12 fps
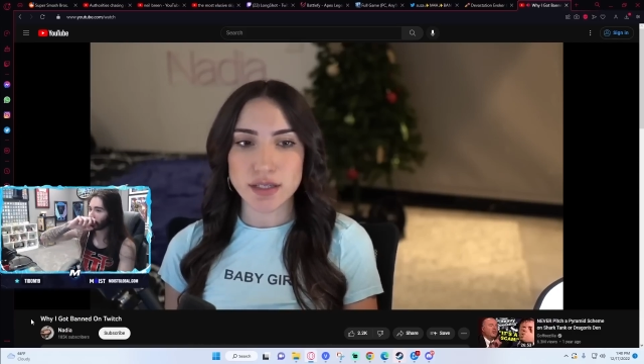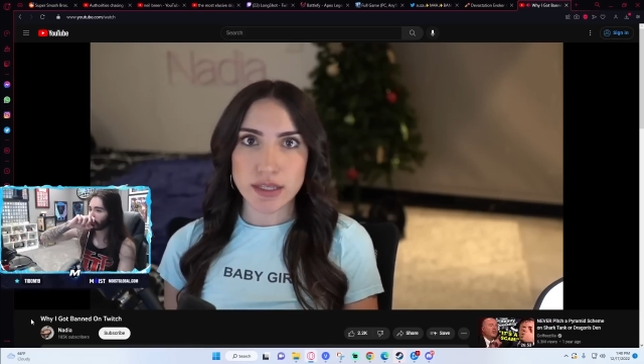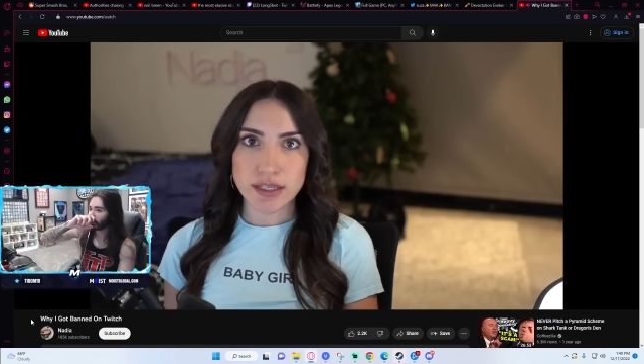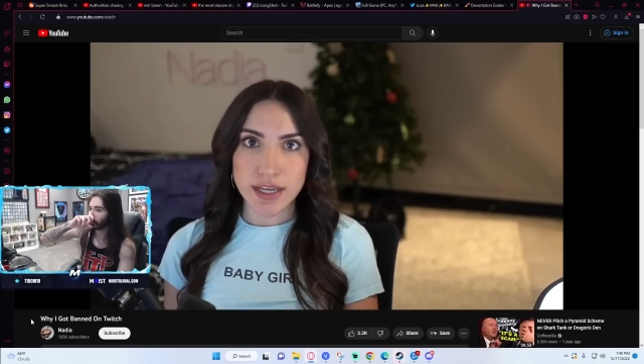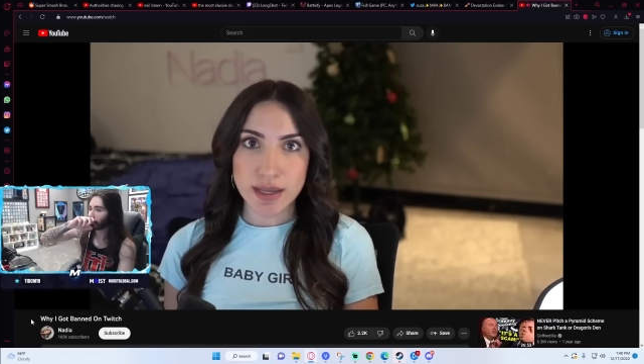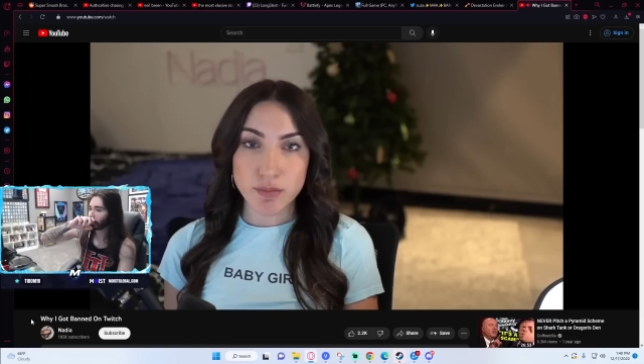and
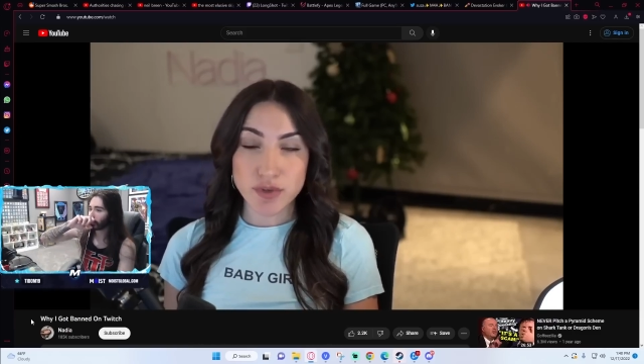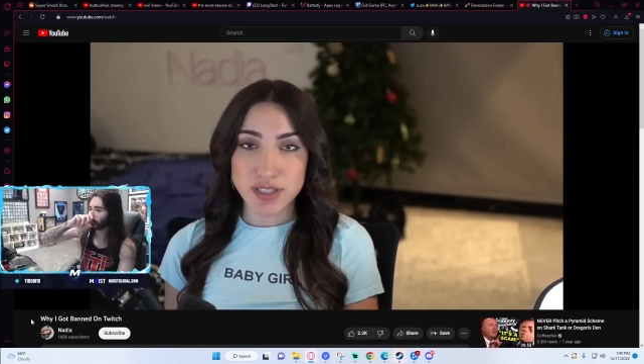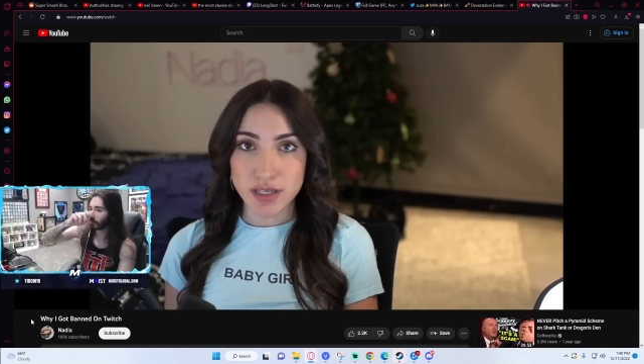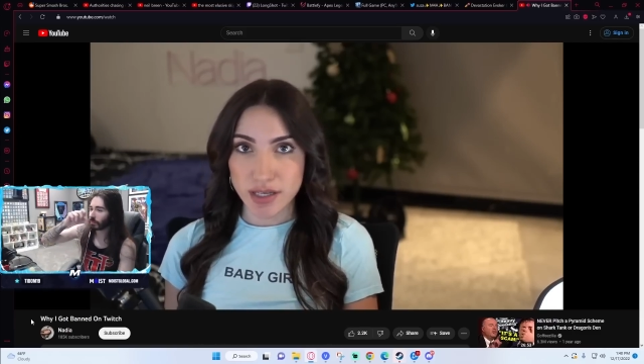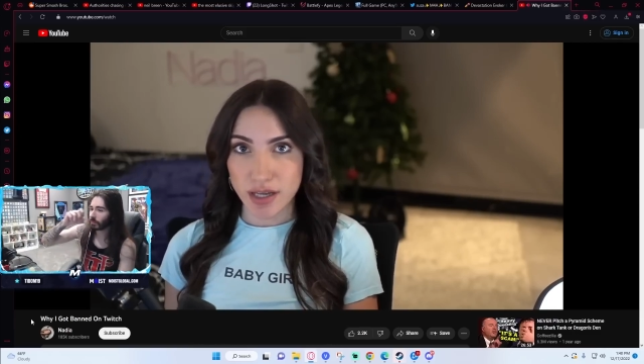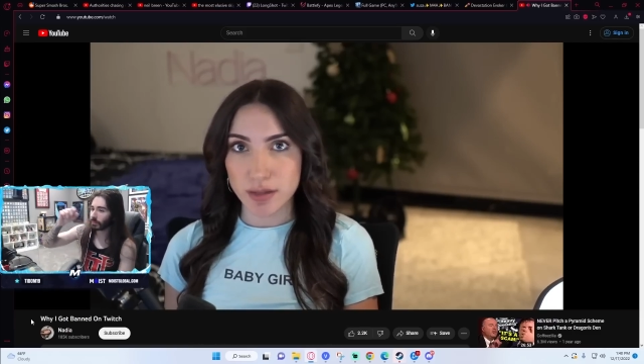the name was
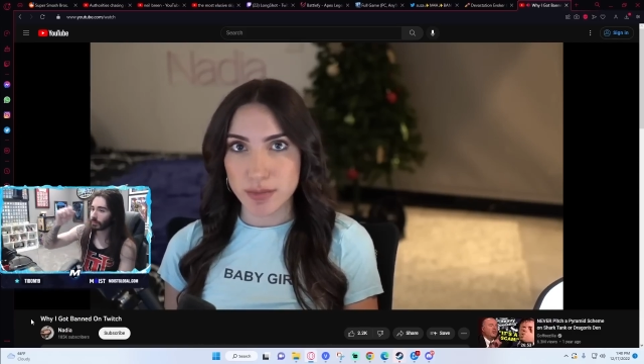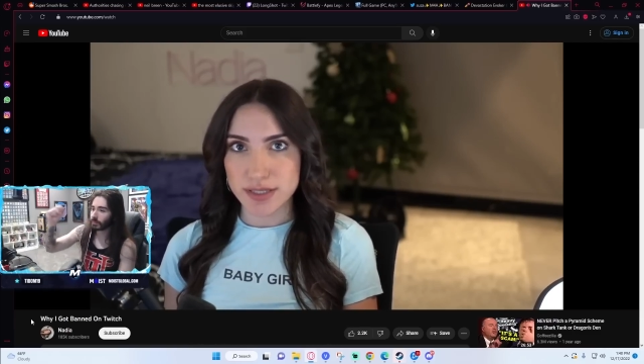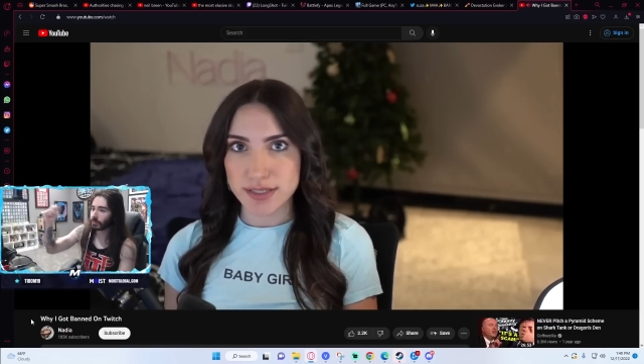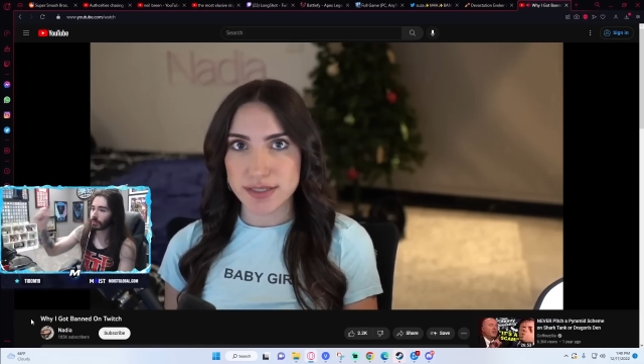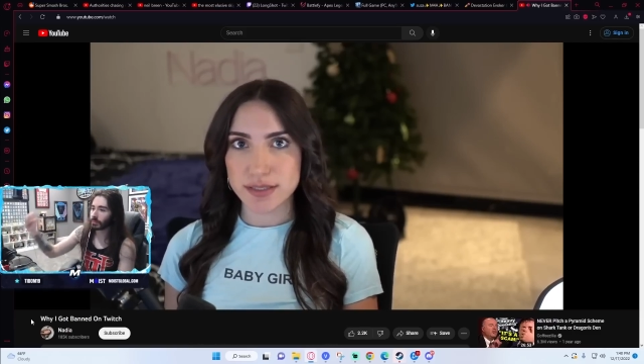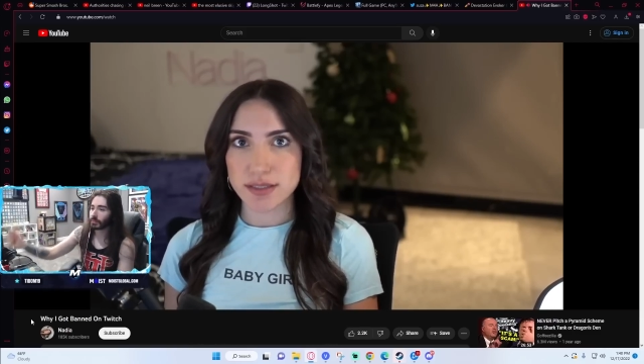
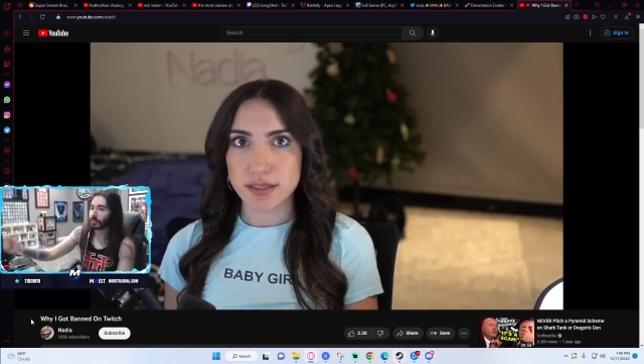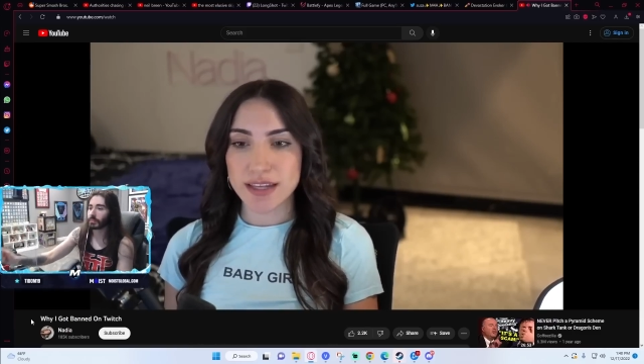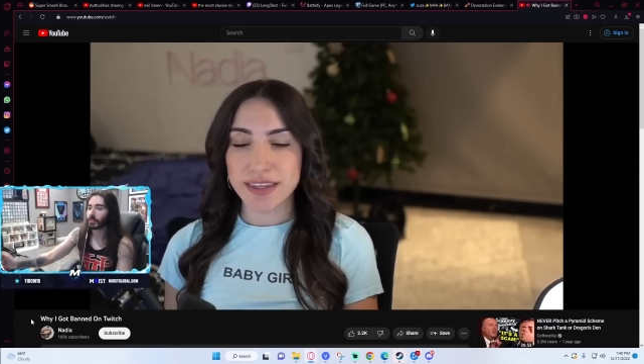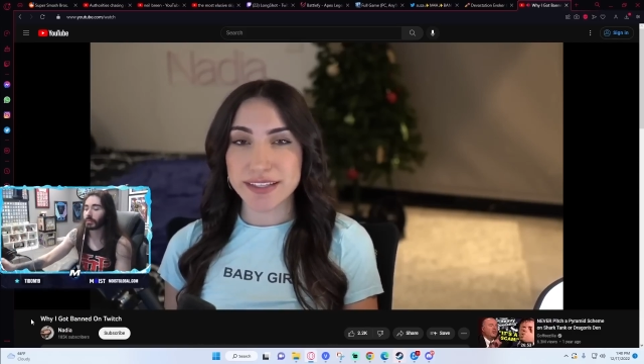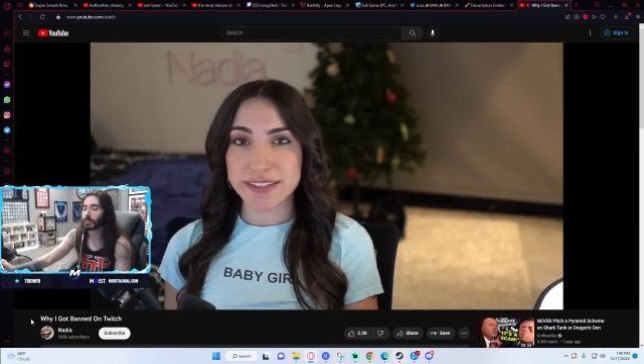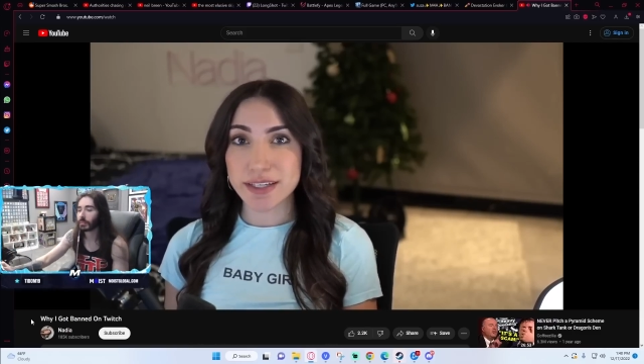anonymous.
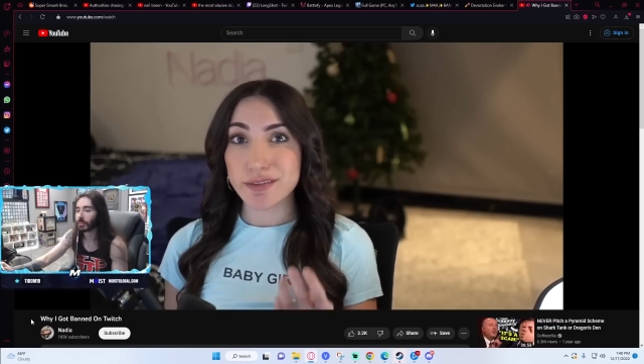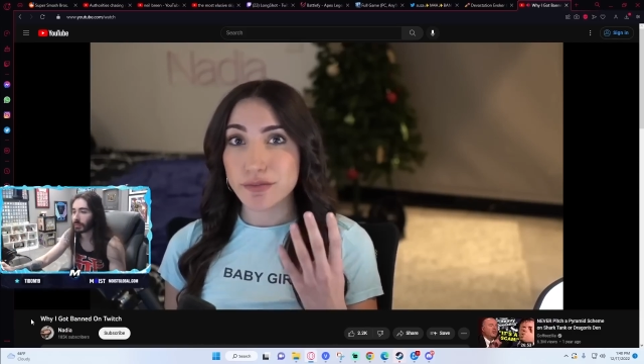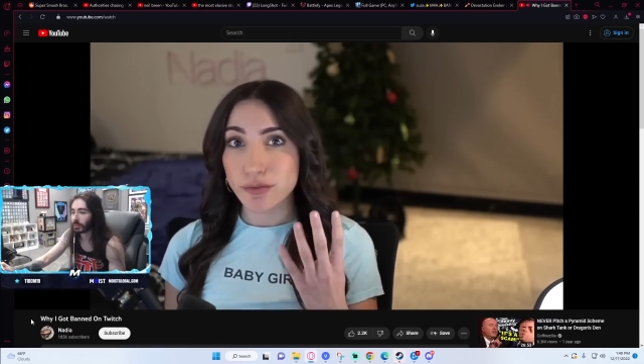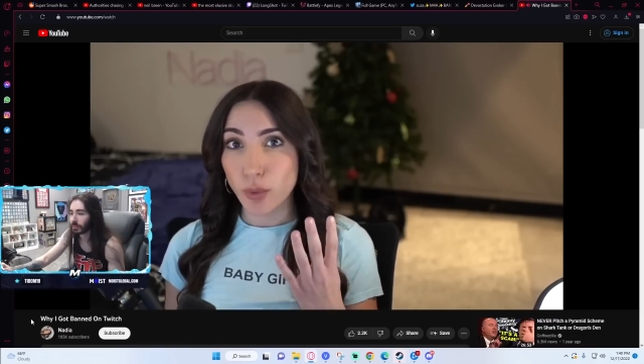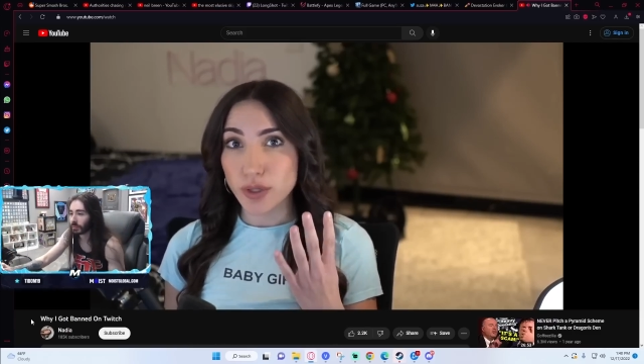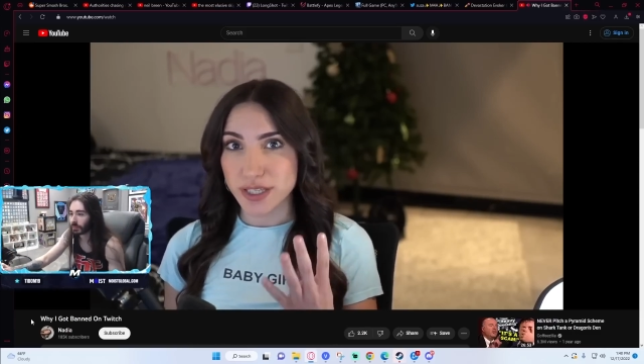And they did it
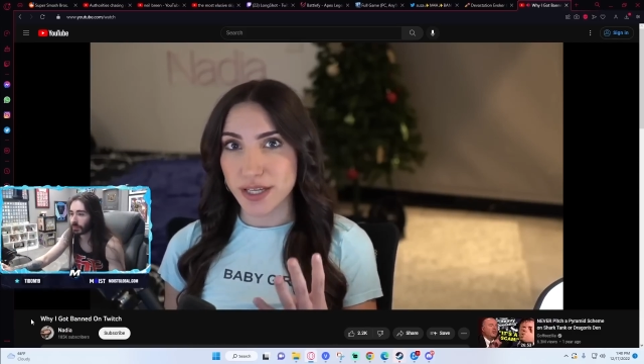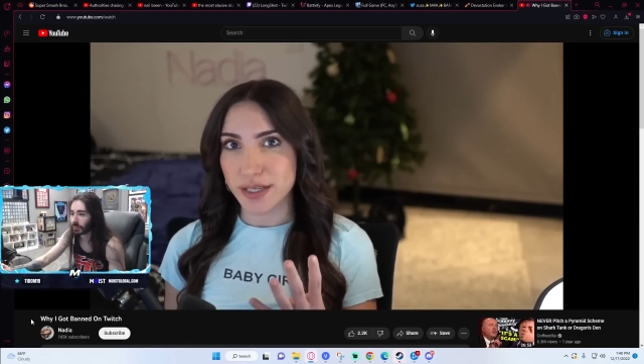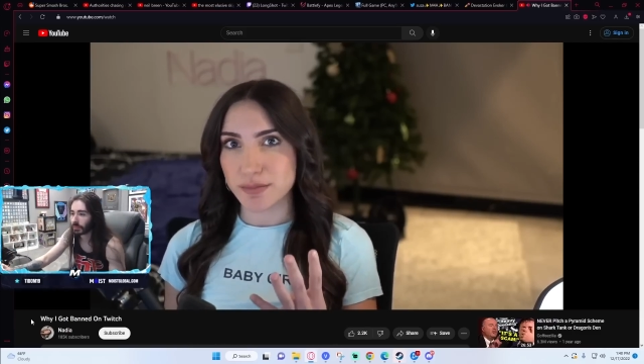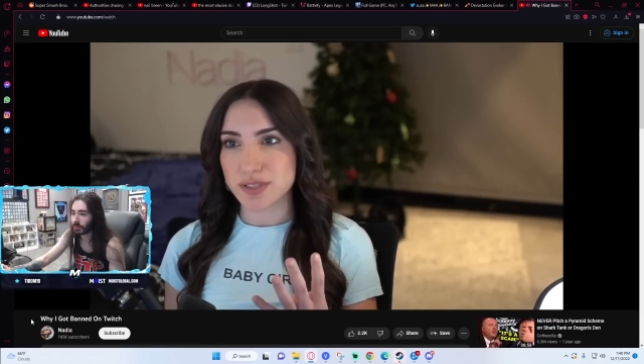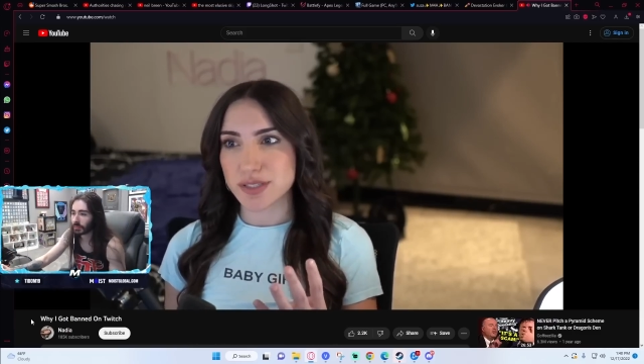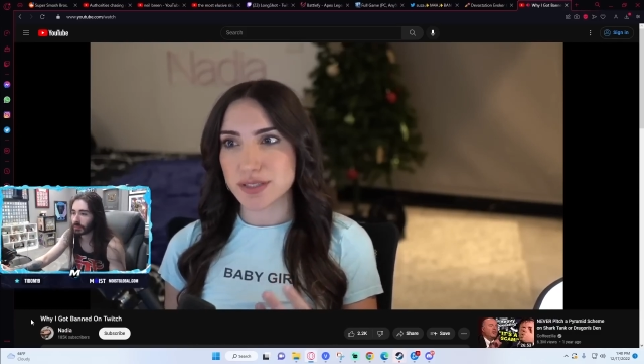4
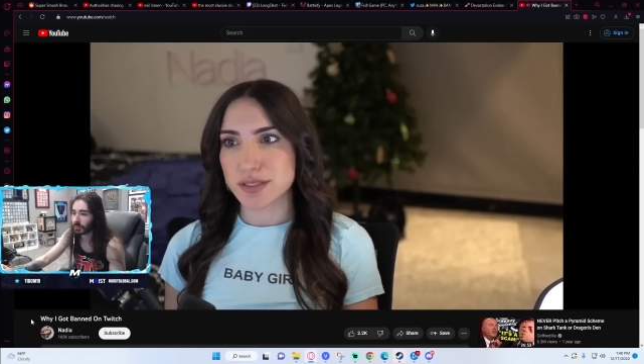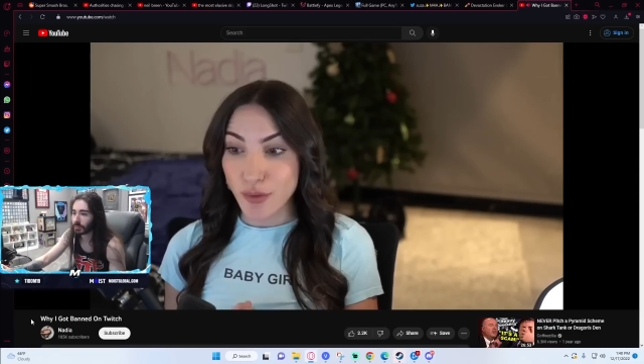times.